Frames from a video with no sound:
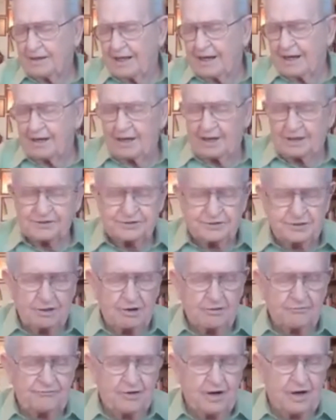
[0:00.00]
I ask
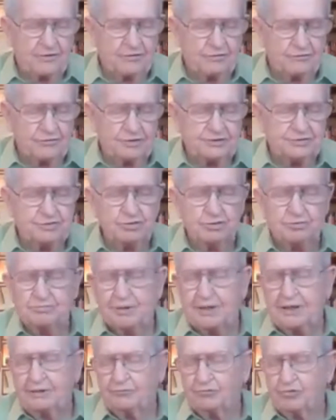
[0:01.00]
you, our Father, that you would
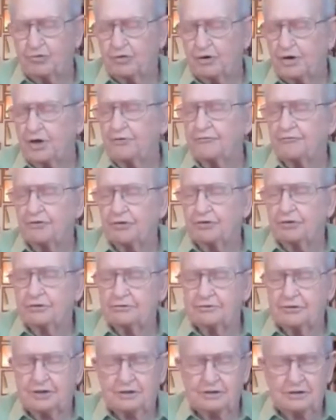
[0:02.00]
meet
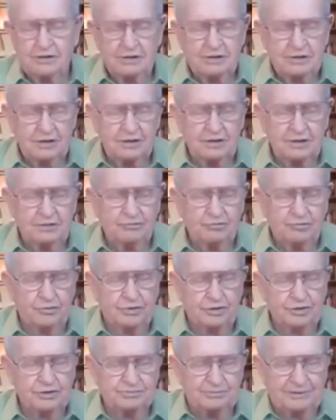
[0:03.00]
wherever that
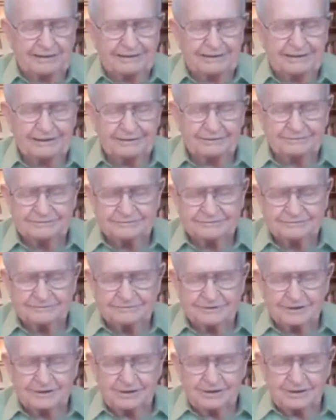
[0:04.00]
anyone is meeting.
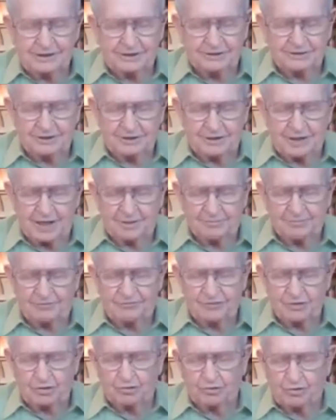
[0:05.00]
In the name
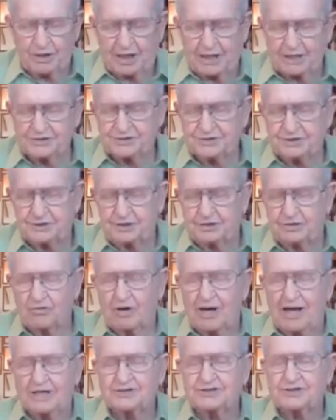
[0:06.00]
of you, we ask it in
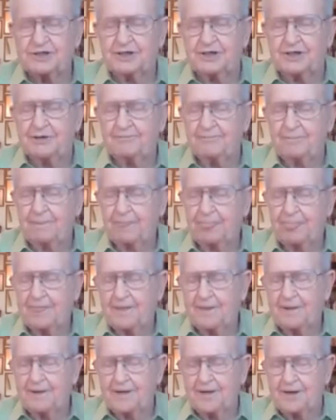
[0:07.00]
Christ's name.
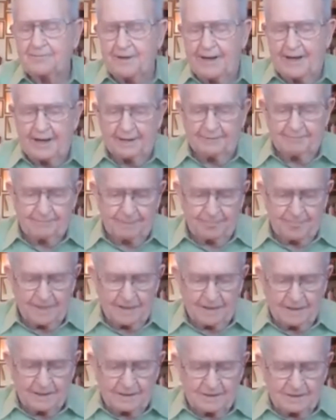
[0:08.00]
Amen.
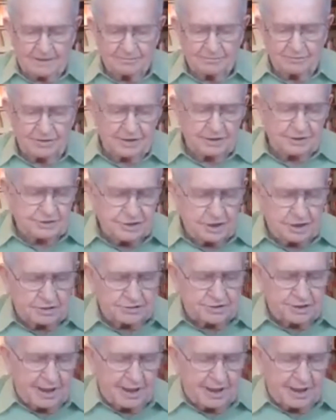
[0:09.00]
But in John